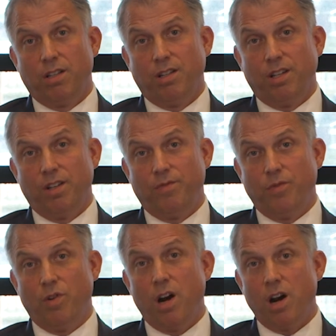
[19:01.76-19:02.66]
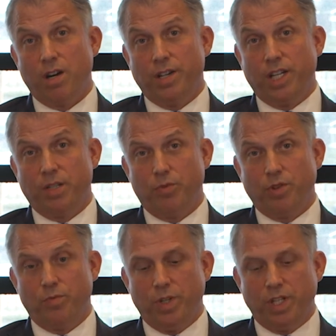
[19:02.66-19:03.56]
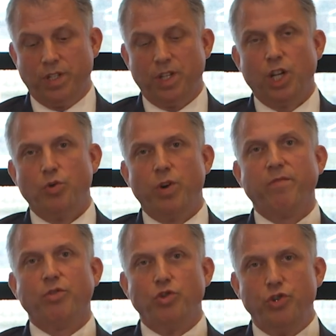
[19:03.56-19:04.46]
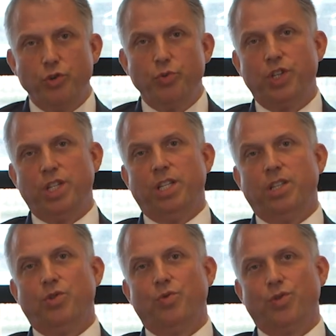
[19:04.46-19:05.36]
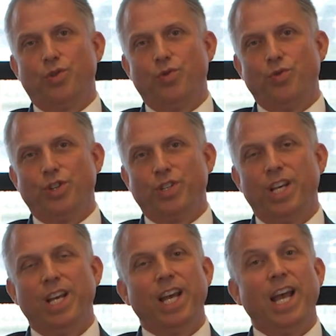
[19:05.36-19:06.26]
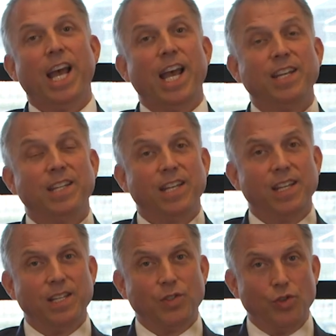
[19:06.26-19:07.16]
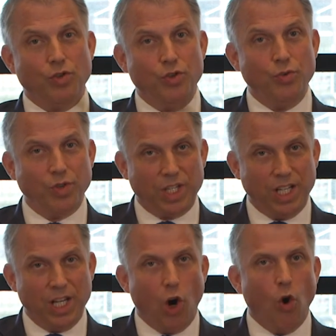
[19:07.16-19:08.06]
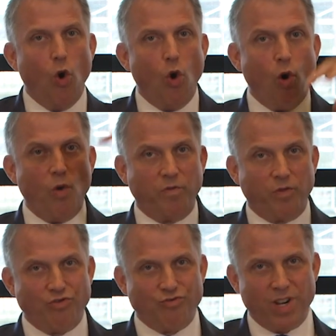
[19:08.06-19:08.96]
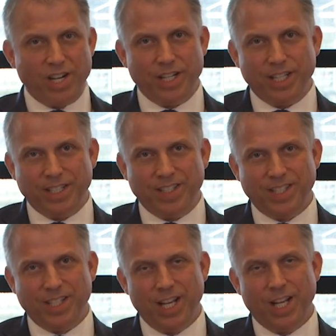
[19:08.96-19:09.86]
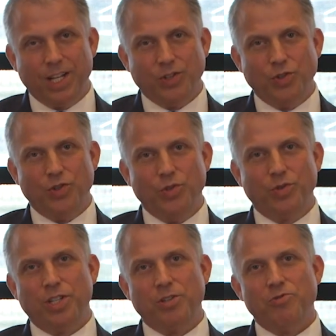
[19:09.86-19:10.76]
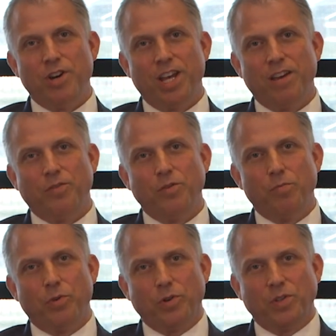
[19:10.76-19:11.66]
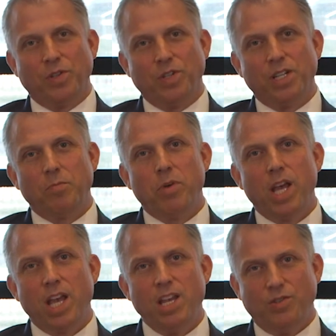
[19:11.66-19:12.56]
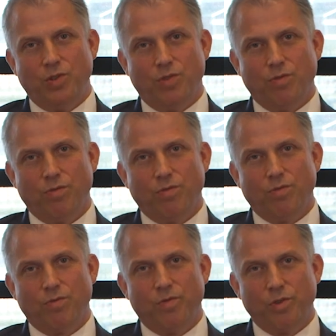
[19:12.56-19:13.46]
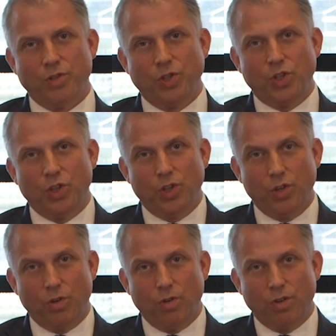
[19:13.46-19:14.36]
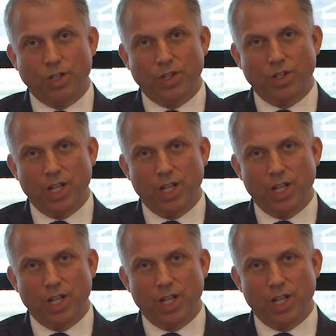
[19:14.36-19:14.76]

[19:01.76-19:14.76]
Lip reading: that if you are an expert witness, you have a duty to the court. And this duty overrides the duty you have to the person that pays you. First, the court.